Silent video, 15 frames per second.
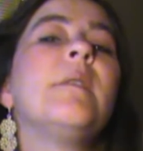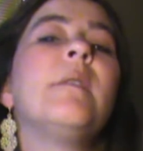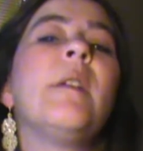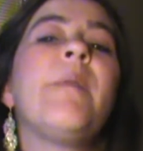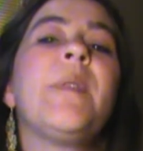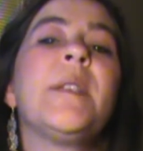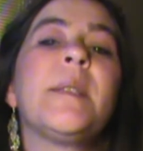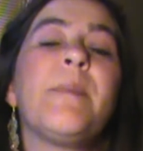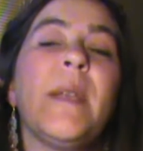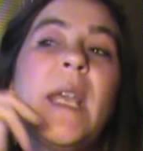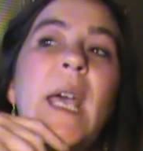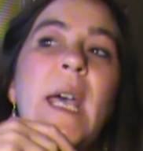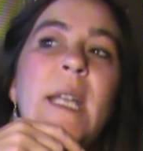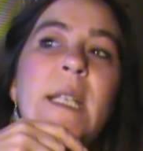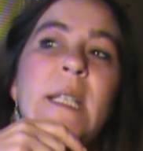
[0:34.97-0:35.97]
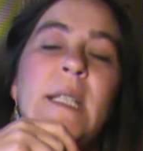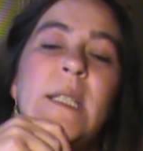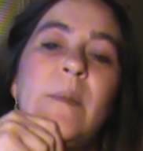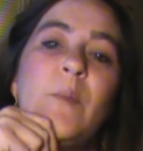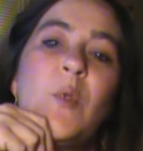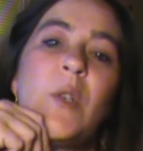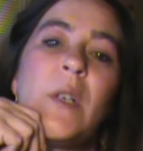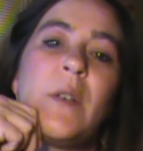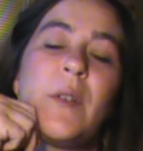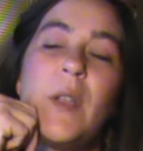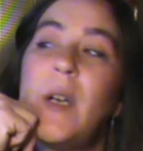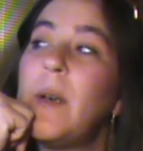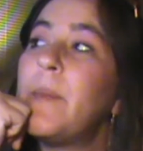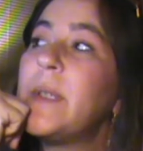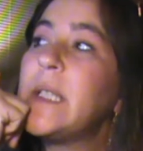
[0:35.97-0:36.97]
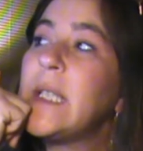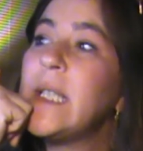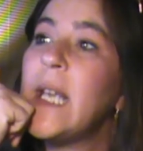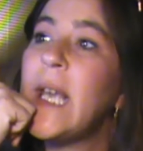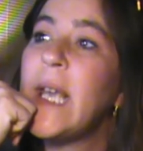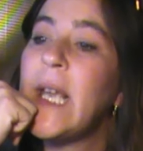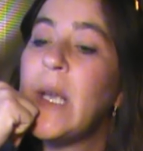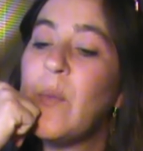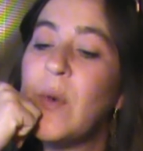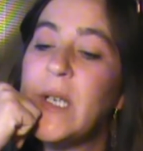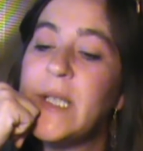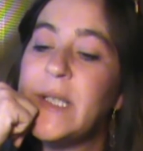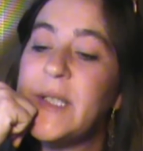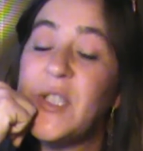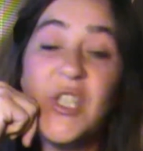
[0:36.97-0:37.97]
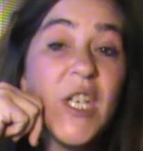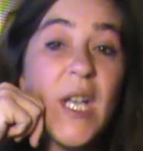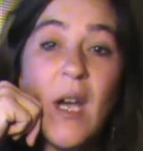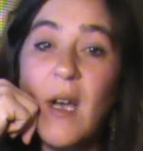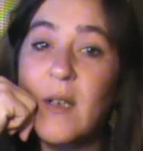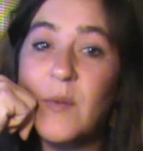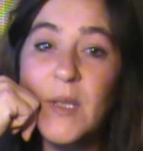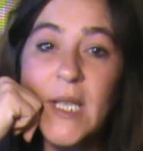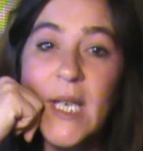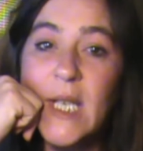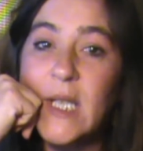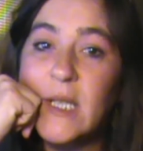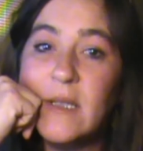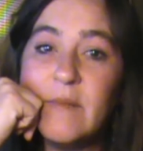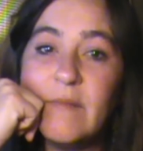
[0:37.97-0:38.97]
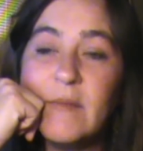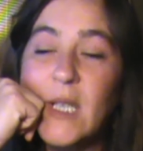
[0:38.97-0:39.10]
if this beheading in Moore, Oklahoma today was jihad related.